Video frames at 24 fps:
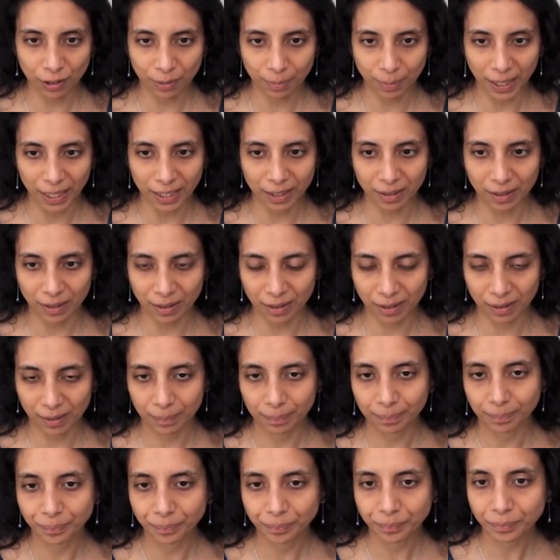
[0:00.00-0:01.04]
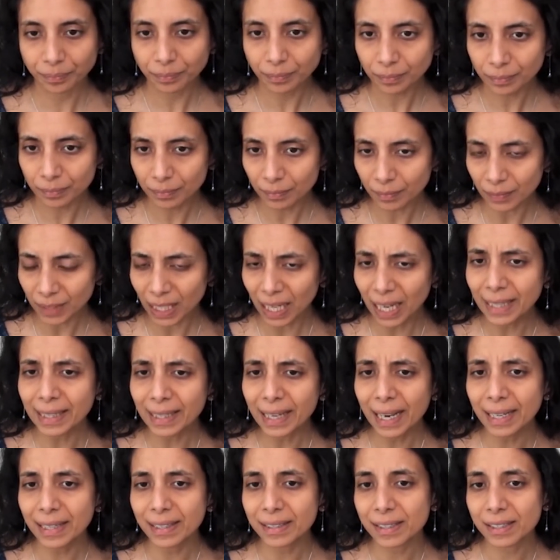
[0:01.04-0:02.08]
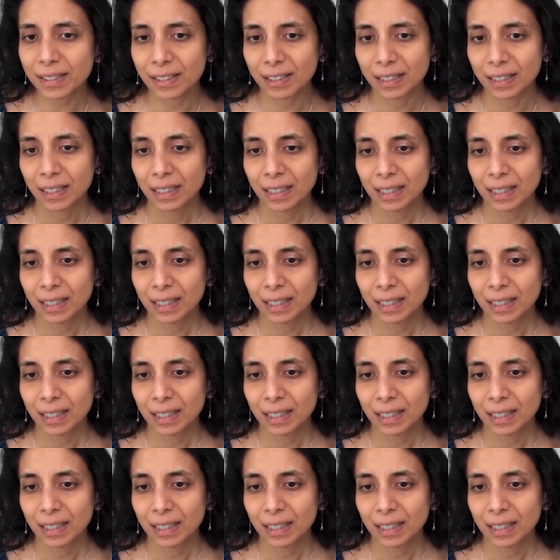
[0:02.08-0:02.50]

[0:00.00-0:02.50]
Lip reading: spaces. And hence,